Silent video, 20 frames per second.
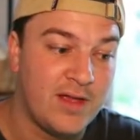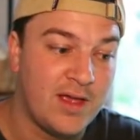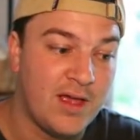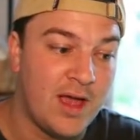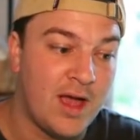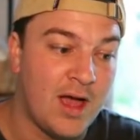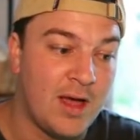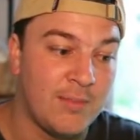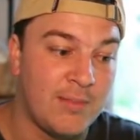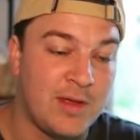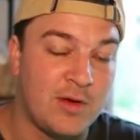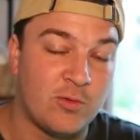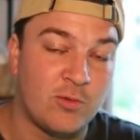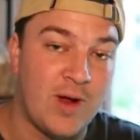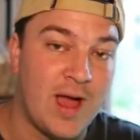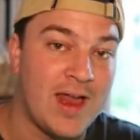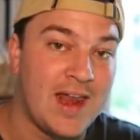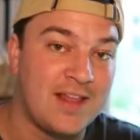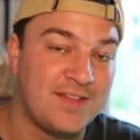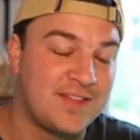and
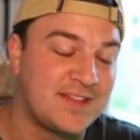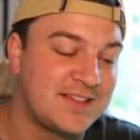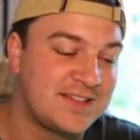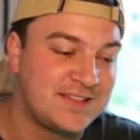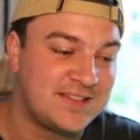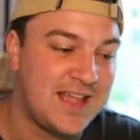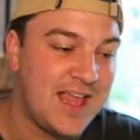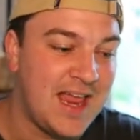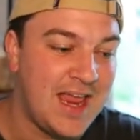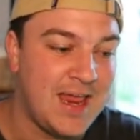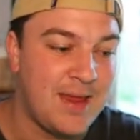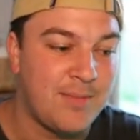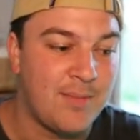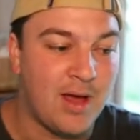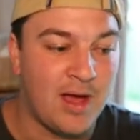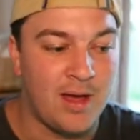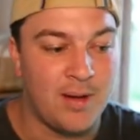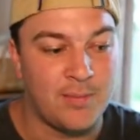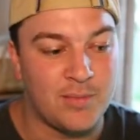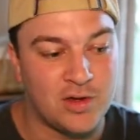right at the same
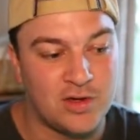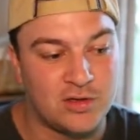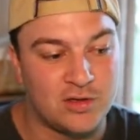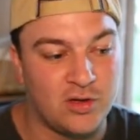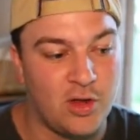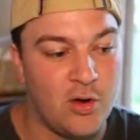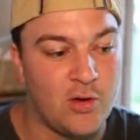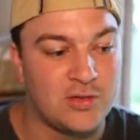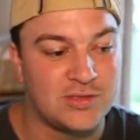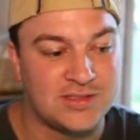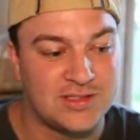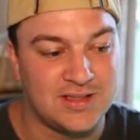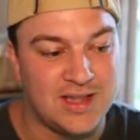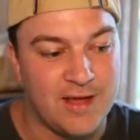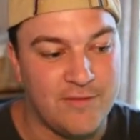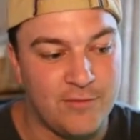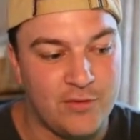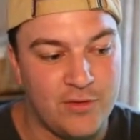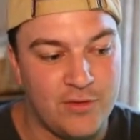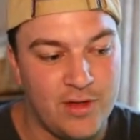close
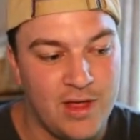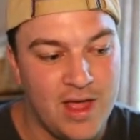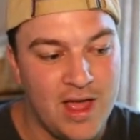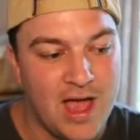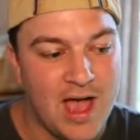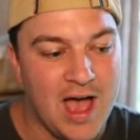level, I had a